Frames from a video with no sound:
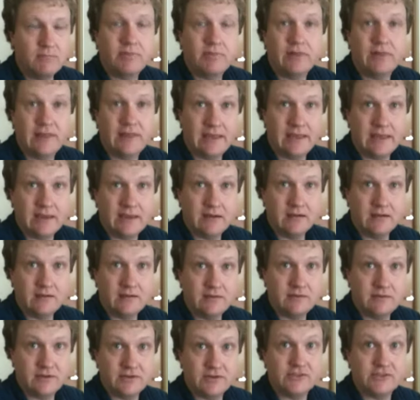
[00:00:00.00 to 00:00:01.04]
plan,
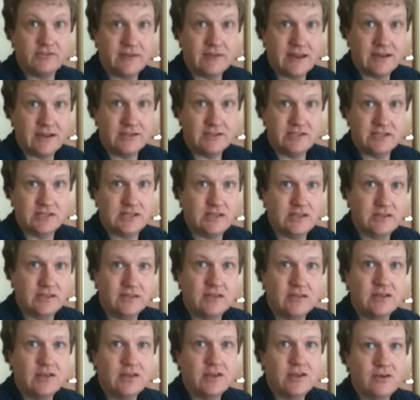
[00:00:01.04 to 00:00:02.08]
their strategy
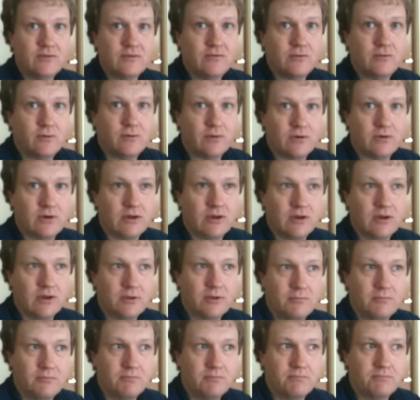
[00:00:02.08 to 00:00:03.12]
for
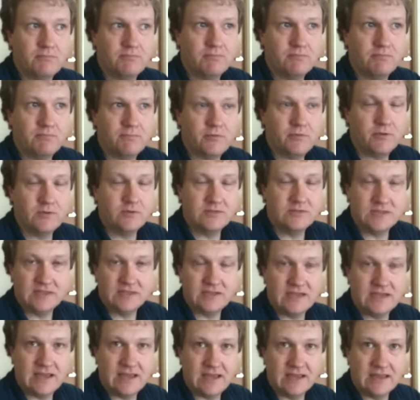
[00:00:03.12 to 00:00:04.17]
using the
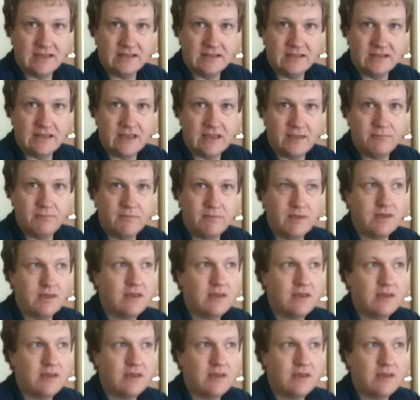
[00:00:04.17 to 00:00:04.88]
tank in the game.